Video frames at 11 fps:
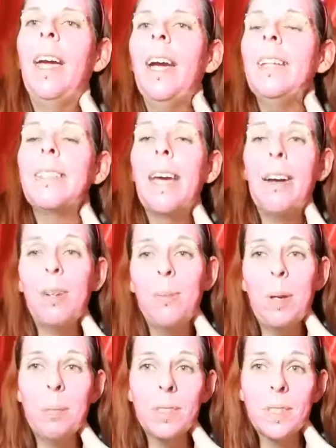got tired of
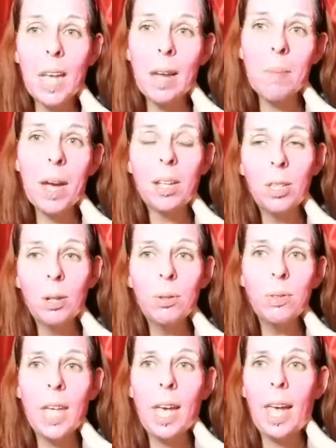people seeing my
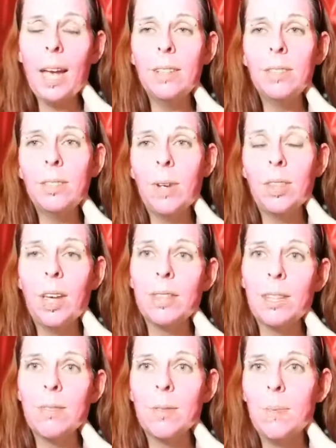clothes hanging, so I thought
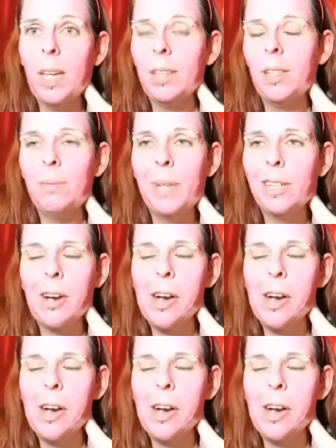this would be a little better.